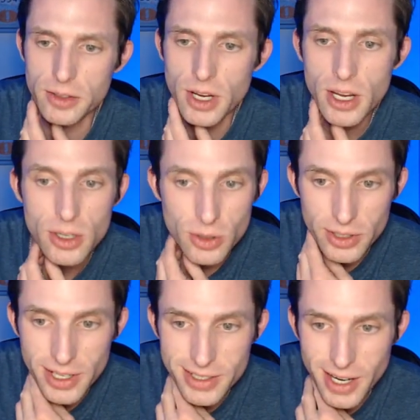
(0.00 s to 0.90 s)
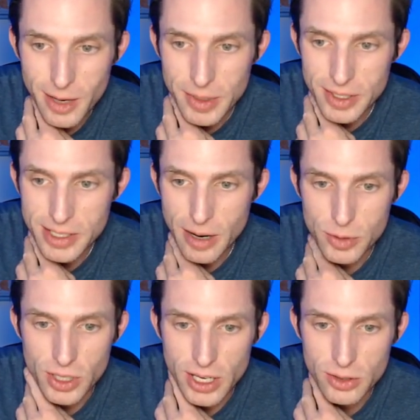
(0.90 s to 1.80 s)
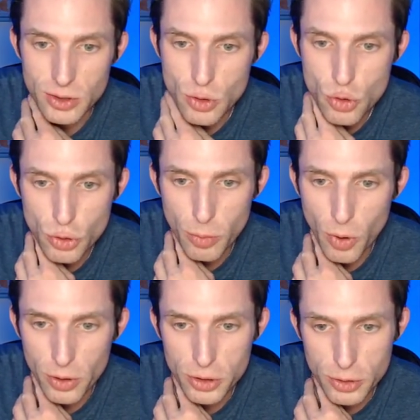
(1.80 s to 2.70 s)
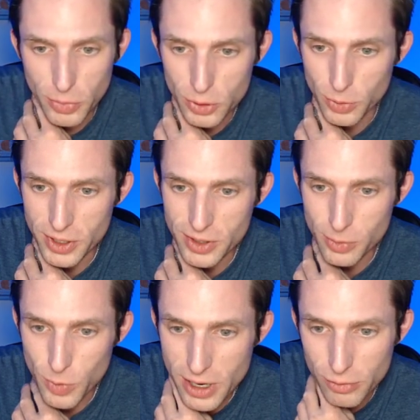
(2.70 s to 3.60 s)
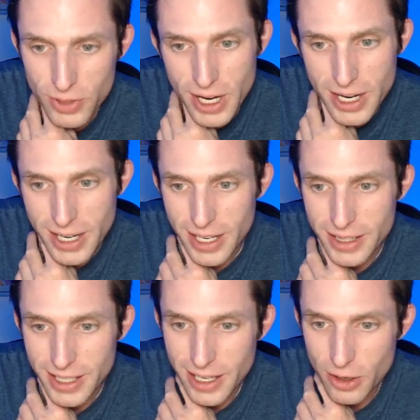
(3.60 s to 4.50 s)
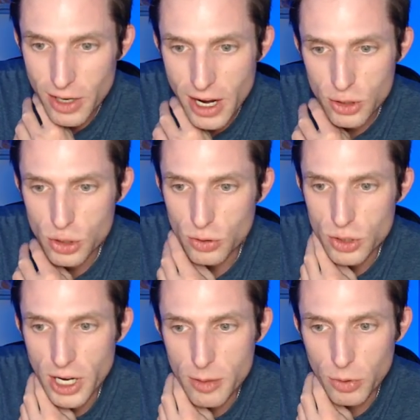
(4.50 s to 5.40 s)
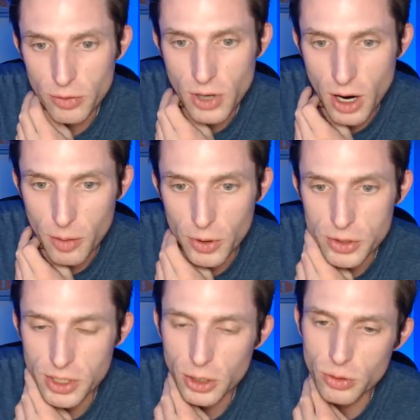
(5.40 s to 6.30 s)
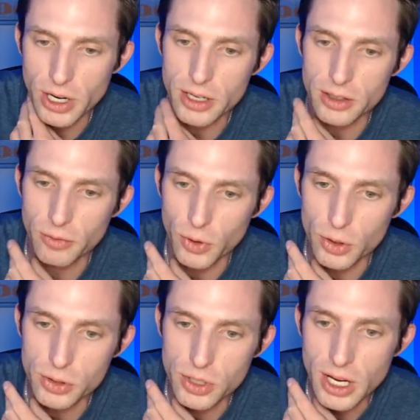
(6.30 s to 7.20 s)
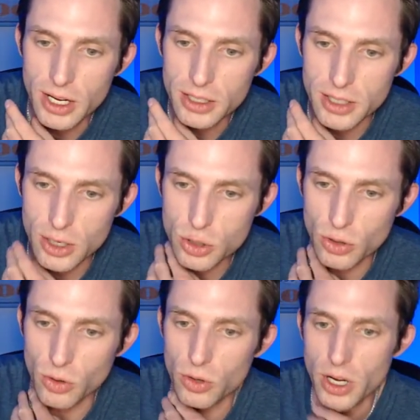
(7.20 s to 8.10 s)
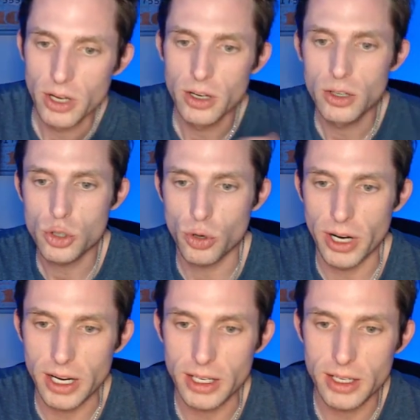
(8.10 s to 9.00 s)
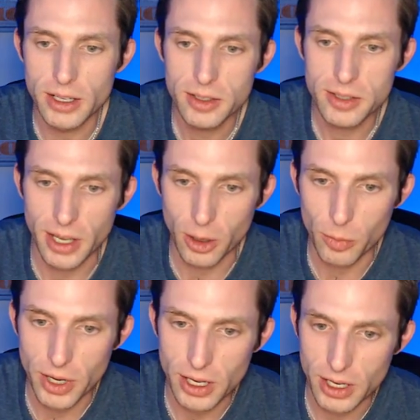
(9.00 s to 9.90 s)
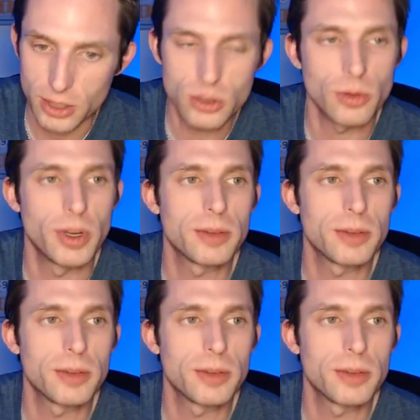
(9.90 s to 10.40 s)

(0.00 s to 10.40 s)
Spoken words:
During that time, he established an institutional partnership between SWIFT and the International Chamber of Commerce and created the first digital trade settlement instrument.